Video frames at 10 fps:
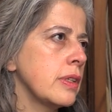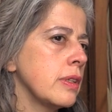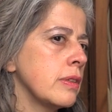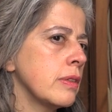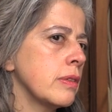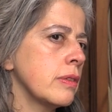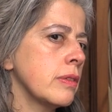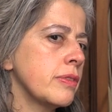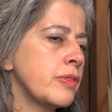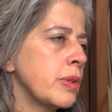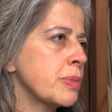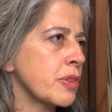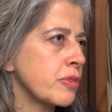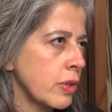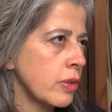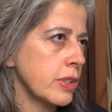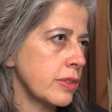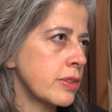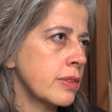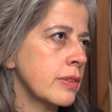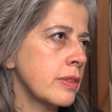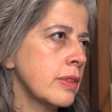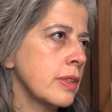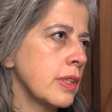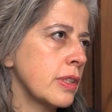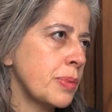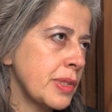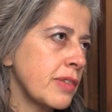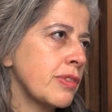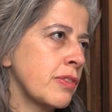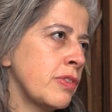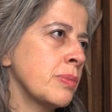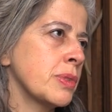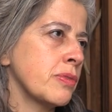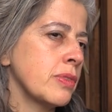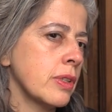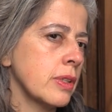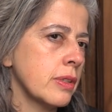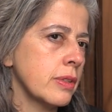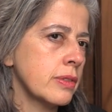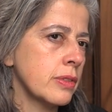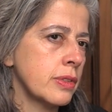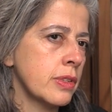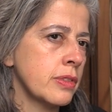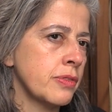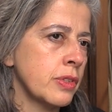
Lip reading: you know, forms of knowledge and specific forms of sources of